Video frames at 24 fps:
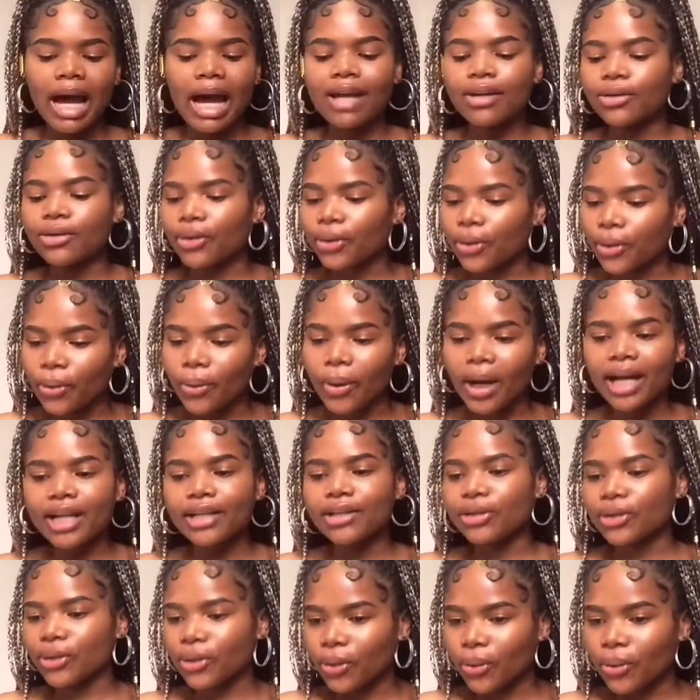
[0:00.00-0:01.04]
I know,
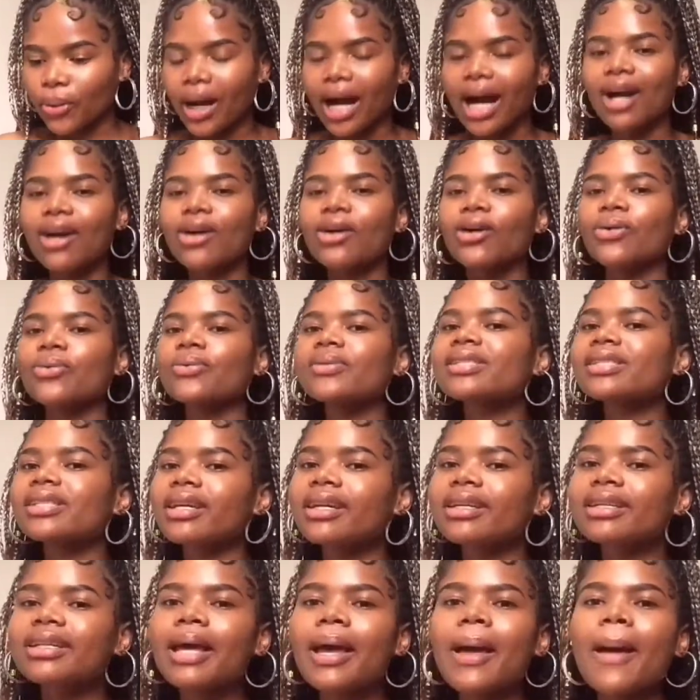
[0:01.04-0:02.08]
I'm
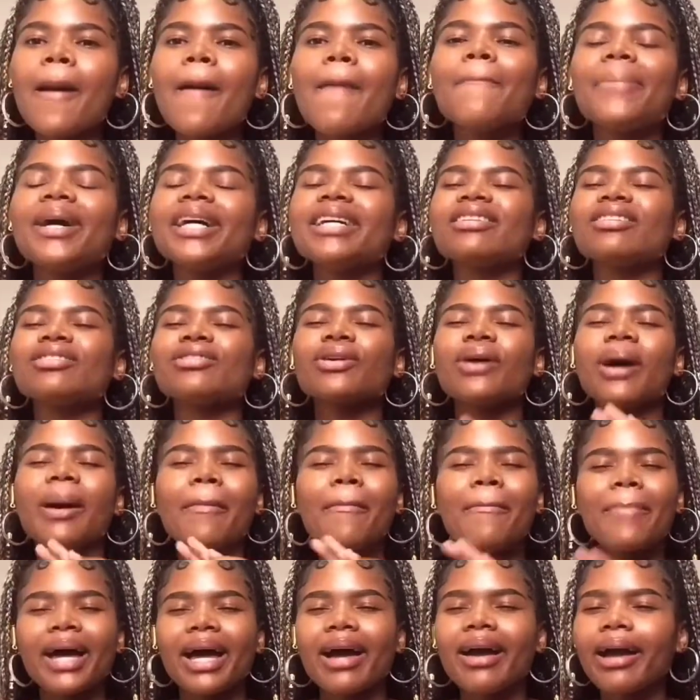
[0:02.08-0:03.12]
ghosted, but you know,
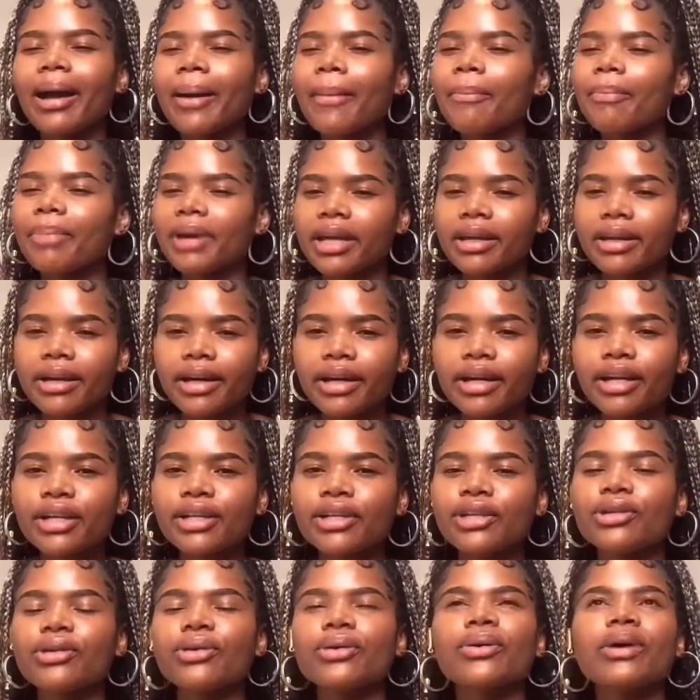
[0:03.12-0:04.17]
I'm back, I'm better.
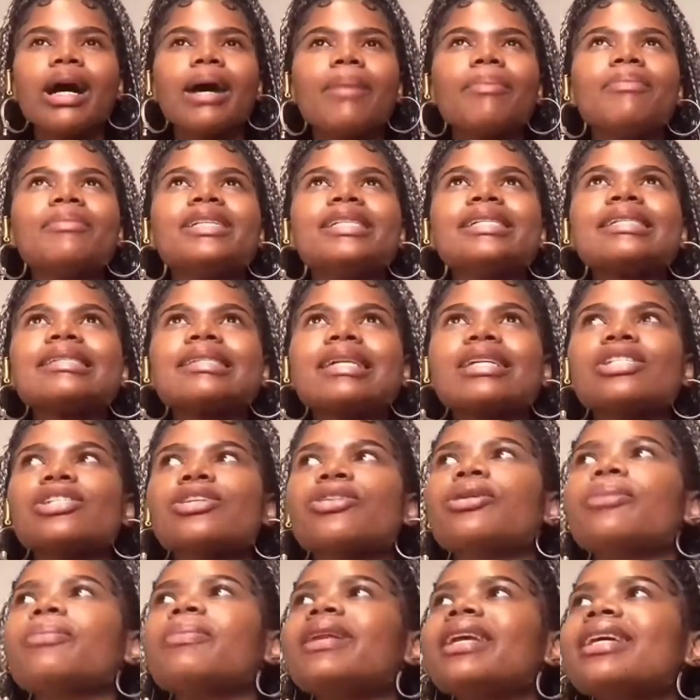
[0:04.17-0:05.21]
You know, I'm in such a
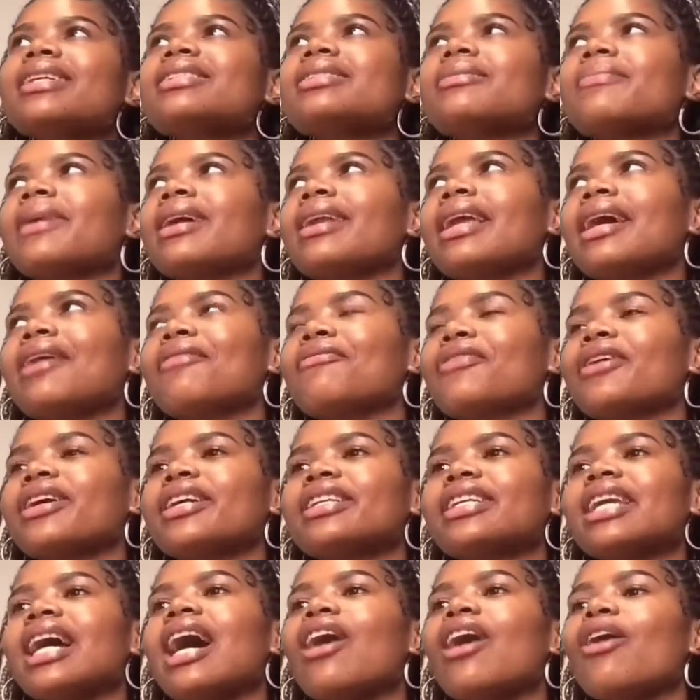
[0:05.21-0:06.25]
good place in my life
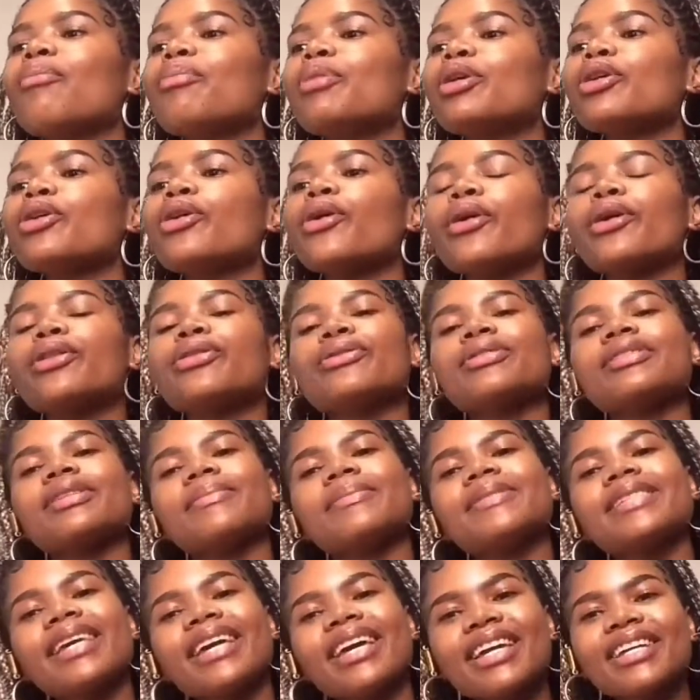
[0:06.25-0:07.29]
right now. I've been going through
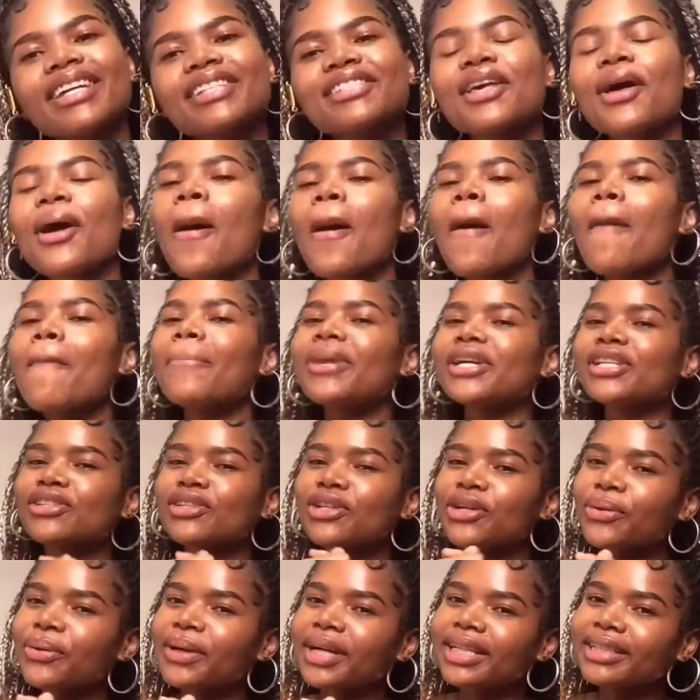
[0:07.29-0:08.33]
some things, but you
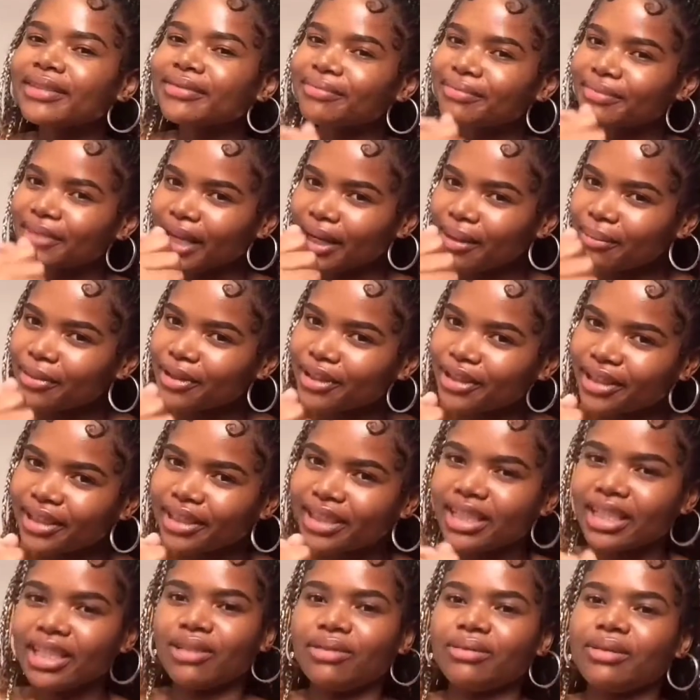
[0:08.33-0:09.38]
know what? I'm good
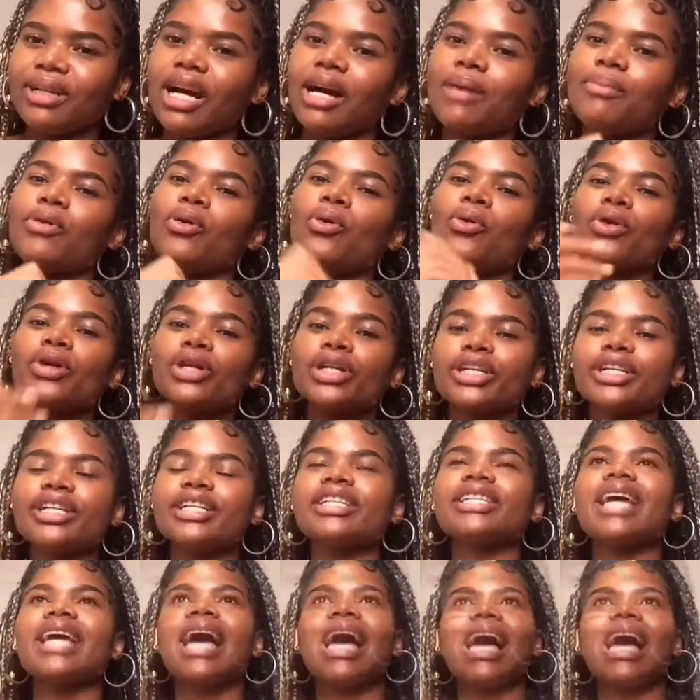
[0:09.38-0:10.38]
now, I'm all good.